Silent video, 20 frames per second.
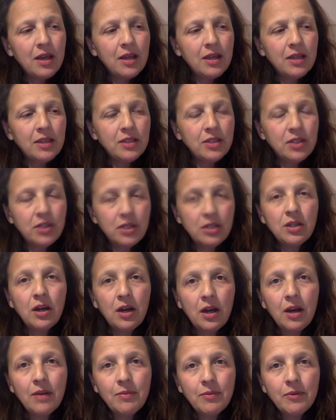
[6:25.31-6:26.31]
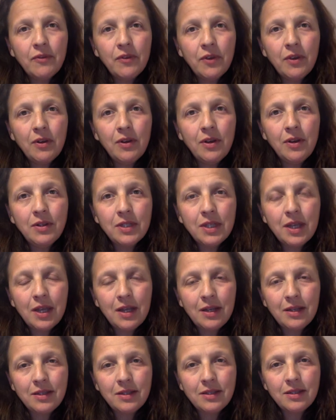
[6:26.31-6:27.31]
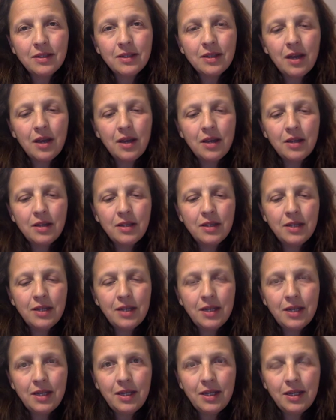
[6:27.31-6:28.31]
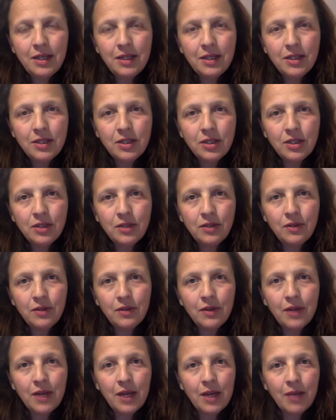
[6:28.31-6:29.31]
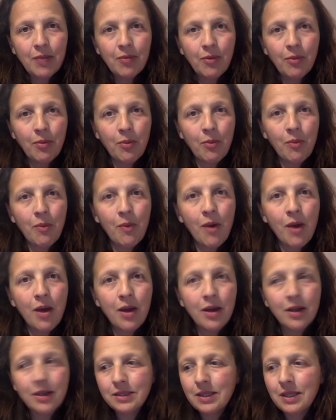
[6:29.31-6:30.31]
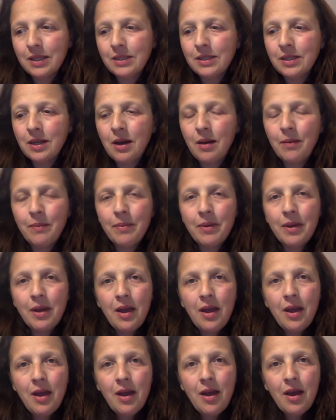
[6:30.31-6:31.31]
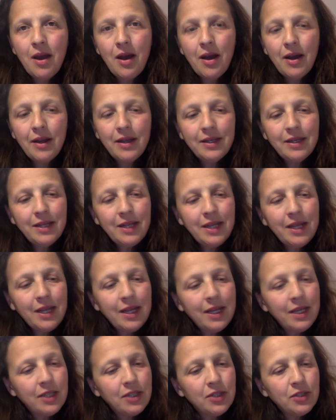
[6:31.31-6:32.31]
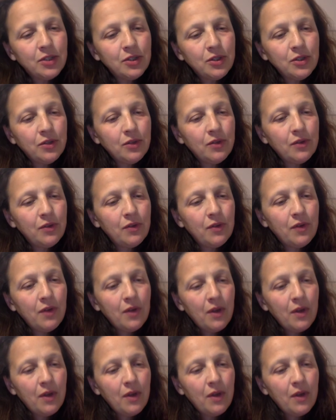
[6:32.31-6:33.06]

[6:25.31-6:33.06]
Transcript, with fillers: is to tie up a few loose ends. I need to get a proper work set up. I need to